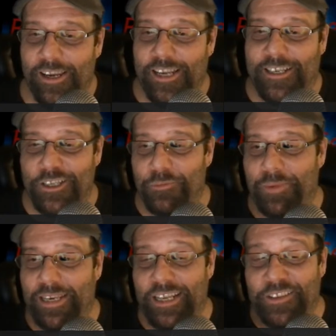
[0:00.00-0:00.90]
it doesn't
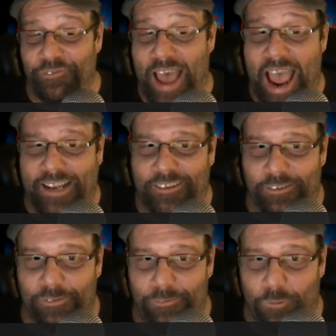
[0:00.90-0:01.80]
mean it's fact
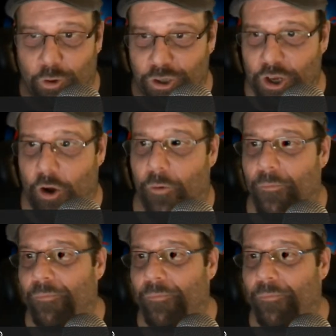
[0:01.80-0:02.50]
or so.